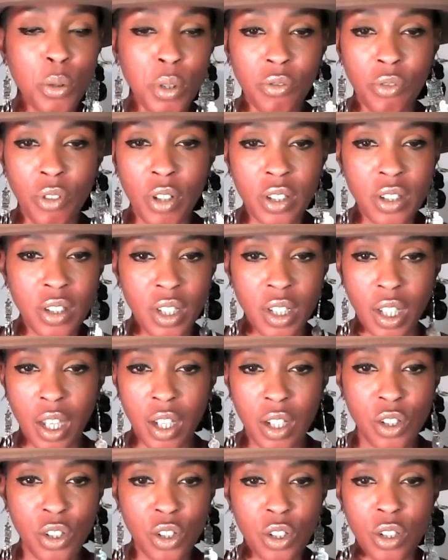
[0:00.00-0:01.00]

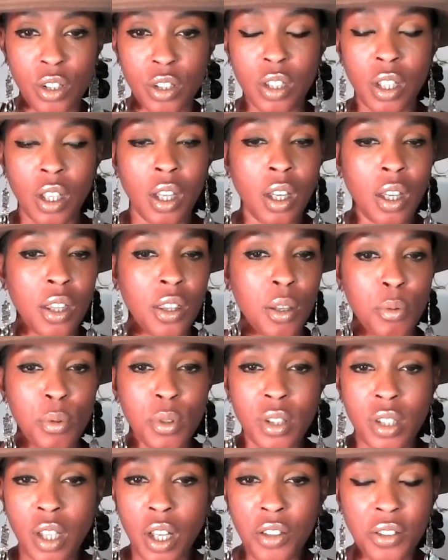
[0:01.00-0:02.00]
investigation, there
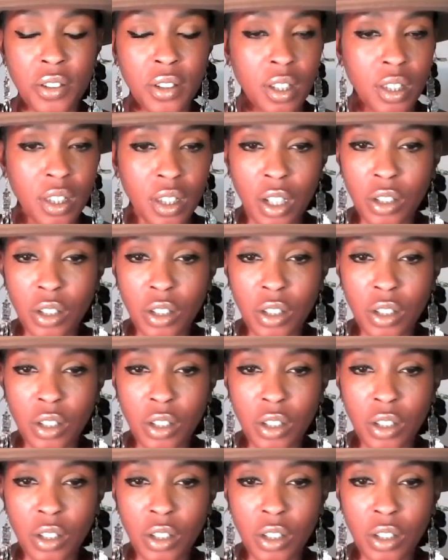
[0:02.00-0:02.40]
was nothing.